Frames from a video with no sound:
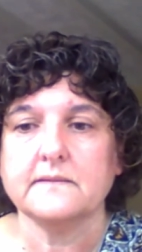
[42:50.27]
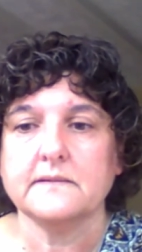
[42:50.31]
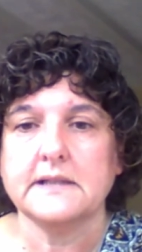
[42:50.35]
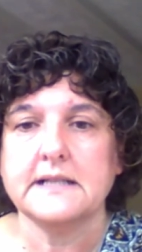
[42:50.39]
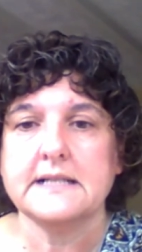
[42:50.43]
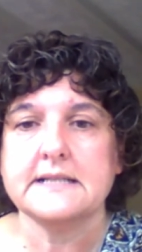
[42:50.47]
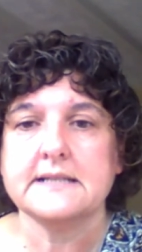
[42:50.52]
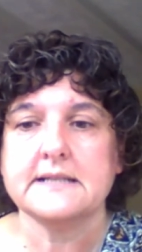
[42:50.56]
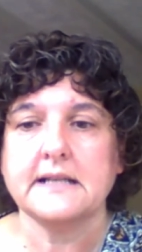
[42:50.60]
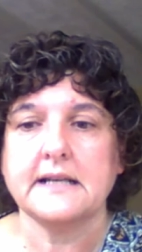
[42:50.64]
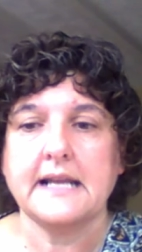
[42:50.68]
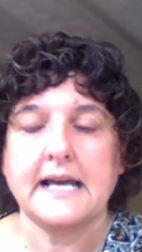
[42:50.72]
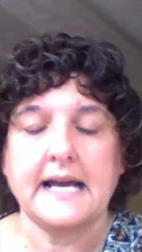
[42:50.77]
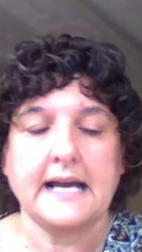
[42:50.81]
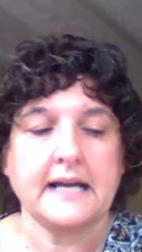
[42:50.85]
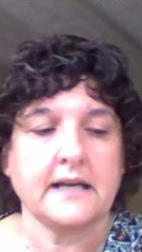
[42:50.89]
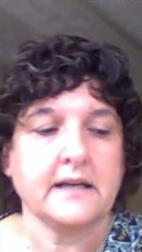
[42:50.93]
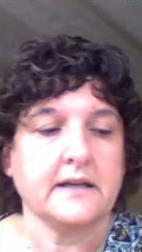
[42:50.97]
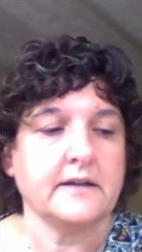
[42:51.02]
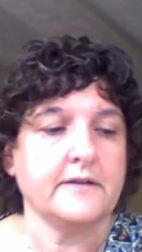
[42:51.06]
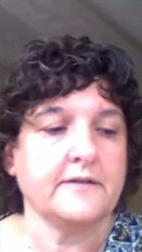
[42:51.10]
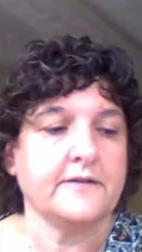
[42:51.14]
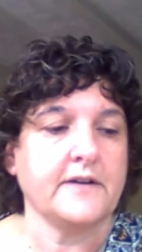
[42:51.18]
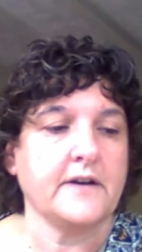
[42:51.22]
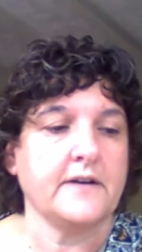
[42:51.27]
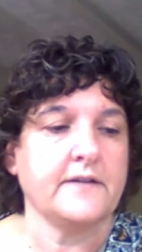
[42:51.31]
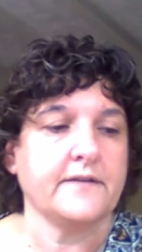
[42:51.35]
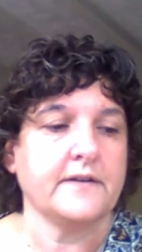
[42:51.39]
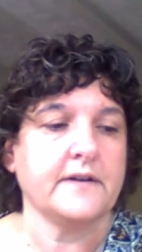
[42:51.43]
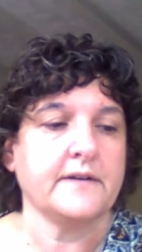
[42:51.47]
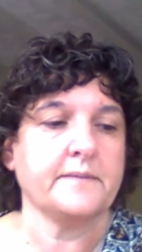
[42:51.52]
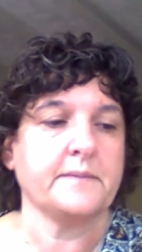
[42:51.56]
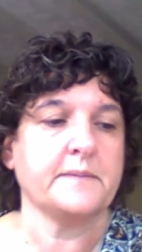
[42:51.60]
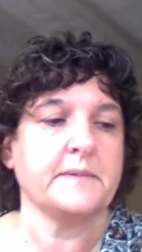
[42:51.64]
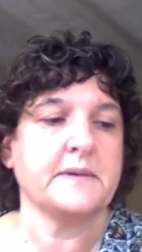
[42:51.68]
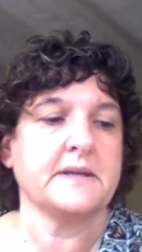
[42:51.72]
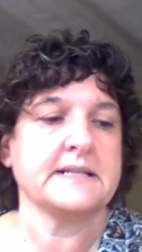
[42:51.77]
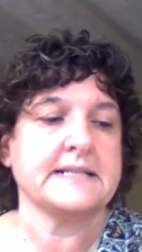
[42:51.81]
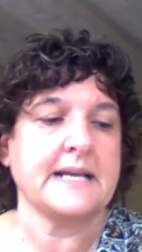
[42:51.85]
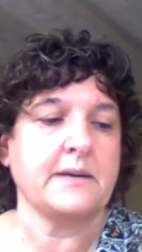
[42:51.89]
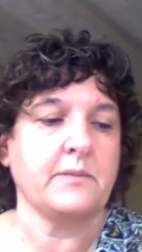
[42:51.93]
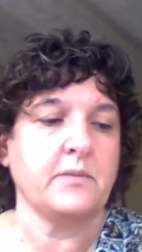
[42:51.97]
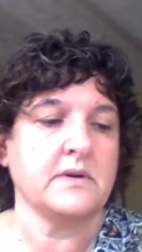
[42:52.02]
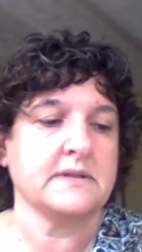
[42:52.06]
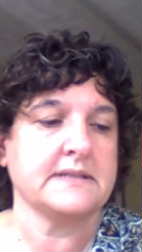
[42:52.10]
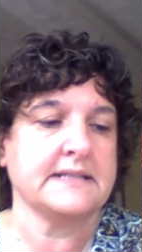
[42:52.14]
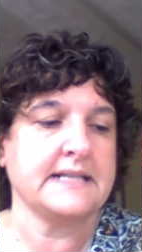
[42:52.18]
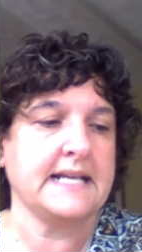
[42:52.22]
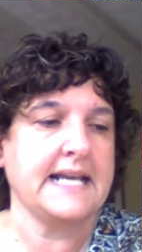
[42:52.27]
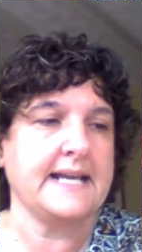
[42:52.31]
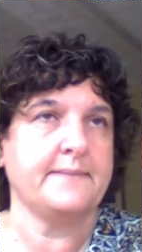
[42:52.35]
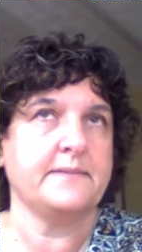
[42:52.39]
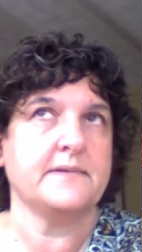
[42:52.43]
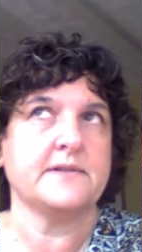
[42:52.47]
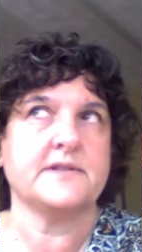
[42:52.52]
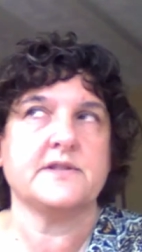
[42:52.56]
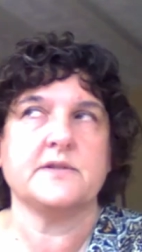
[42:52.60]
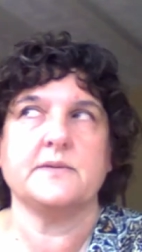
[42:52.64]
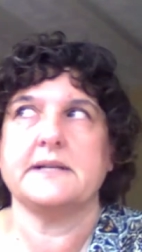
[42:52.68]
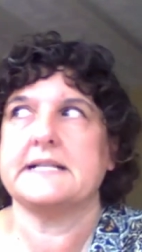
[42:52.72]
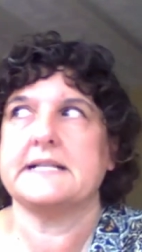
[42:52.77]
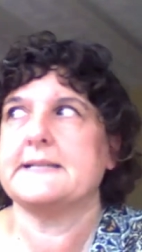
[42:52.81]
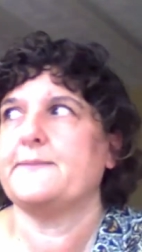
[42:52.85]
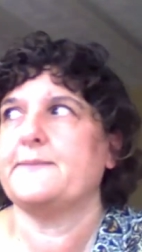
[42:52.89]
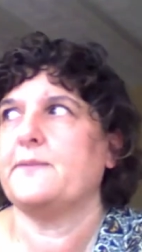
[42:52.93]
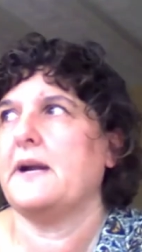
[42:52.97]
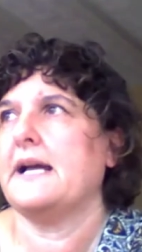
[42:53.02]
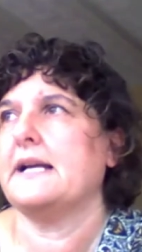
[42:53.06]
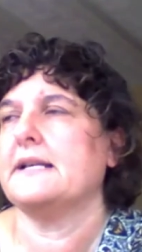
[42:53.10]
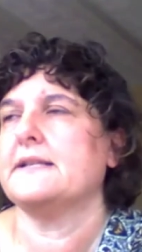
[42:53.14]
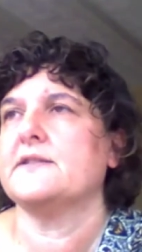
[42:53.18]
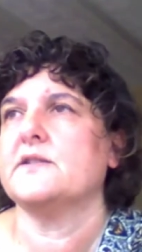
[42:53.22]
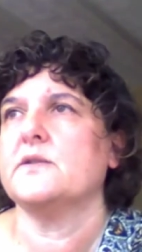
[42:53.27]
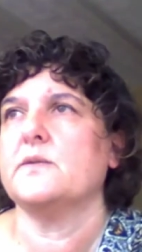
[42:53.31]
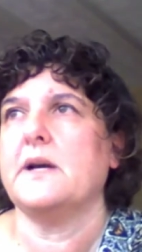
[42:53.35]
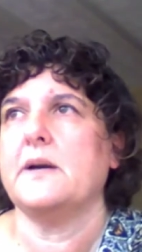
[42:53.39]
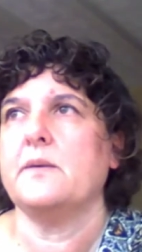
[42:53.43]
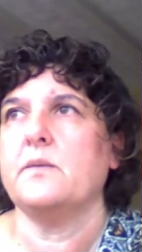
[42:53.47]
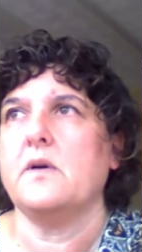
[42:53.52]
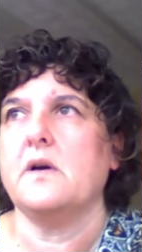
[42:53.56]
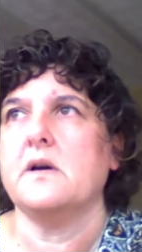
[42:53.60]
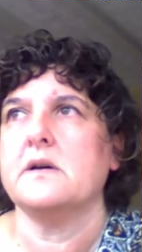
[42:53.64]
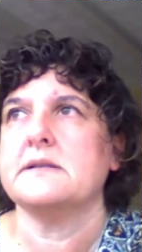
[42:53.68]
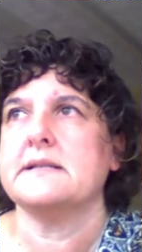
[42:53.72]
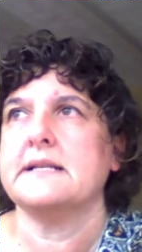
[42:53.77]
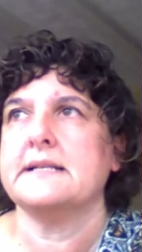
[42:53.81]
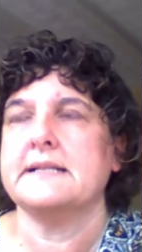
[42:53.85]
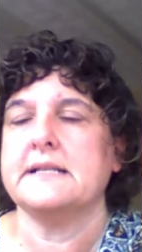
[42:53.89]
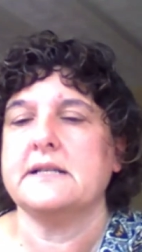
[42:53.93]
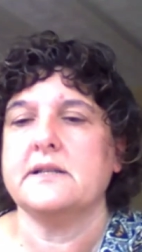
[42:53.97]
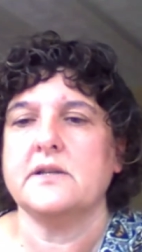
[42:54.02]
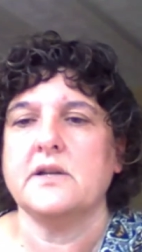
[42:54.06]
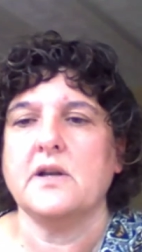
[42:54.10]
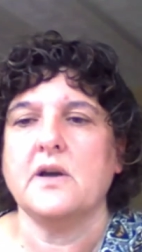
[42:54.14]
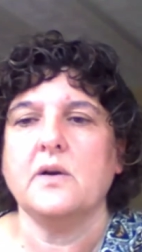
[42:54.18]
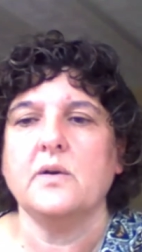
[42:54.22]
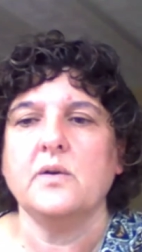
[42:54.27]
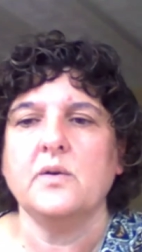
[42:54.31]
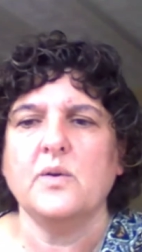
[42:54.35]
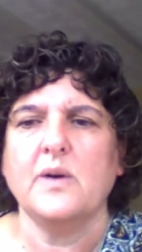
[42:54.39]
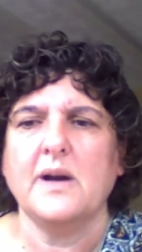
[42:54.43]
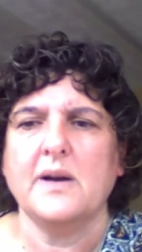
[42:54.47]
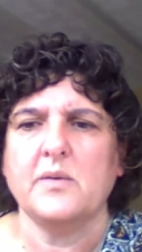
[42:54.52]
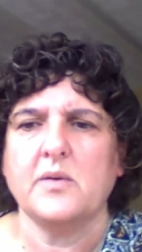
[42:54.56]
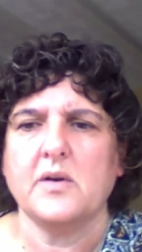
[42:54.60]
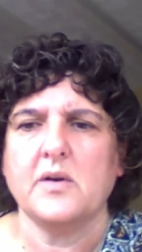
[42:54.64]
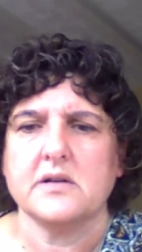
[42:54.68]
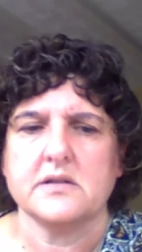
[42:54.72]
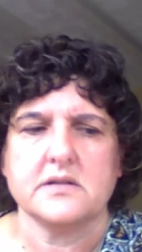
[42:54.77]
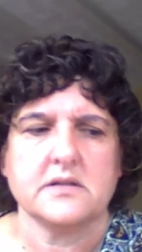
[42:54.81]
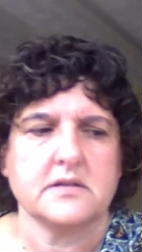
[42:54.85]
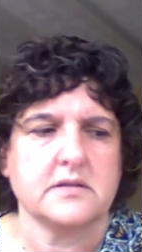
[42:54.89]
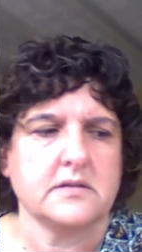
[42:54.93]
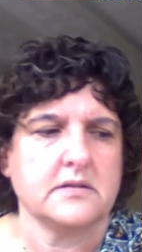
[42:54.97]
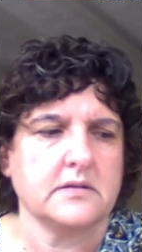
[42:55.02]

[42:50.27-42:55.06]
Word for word: It's a lack of of because I wasn't able to express who I was. I didn't know who I was.